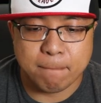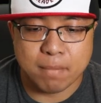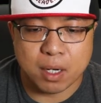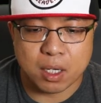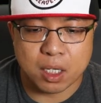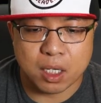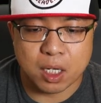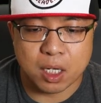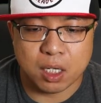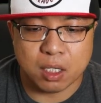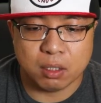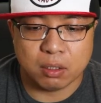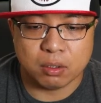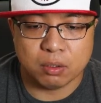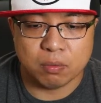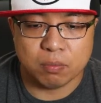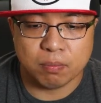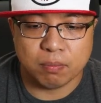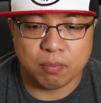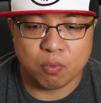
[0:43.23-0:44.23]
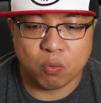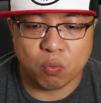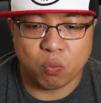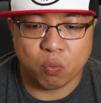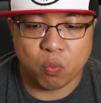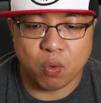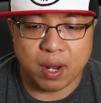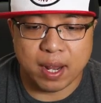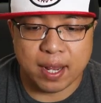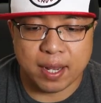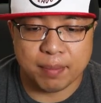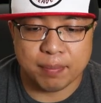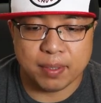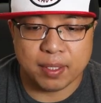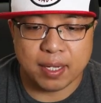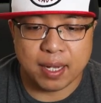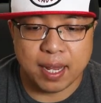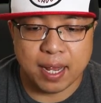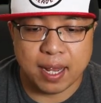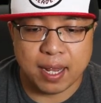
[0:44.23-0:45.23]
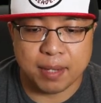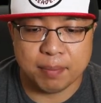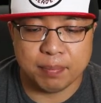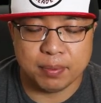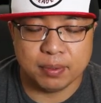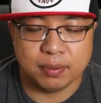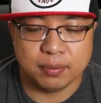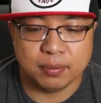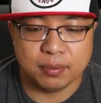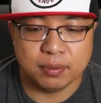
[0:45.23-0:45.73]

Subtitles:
called web app.